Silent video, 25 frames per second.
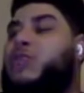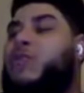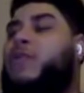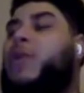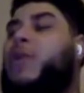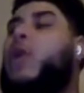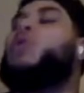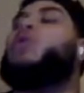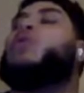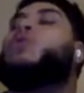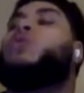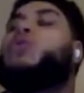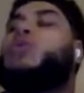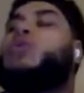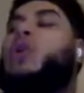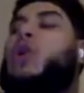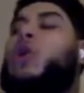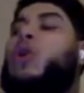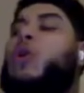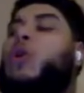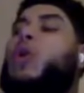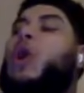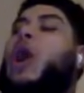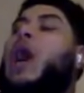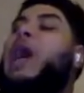vocal
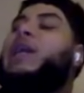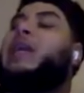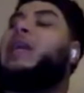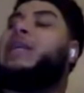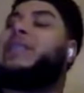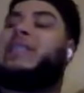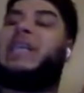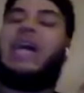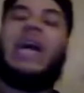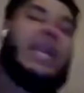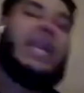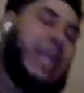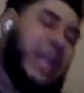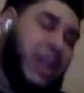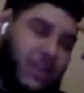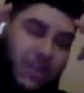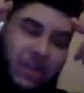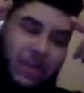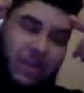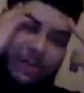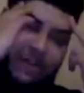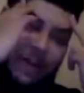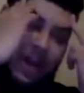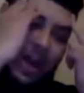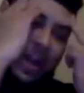or understanding of
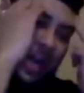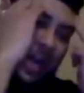the fact